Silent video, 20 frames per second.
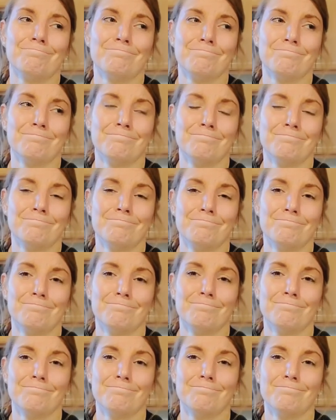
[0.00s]

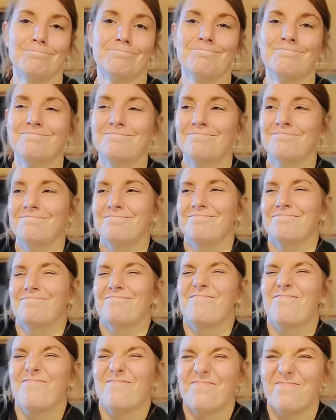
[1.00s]

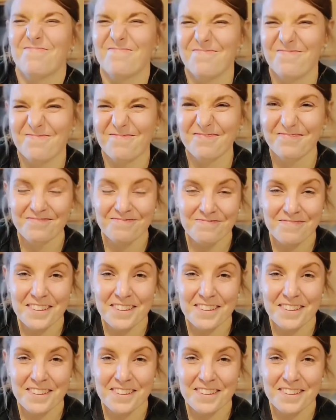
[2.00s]
No one is speaking in this clip.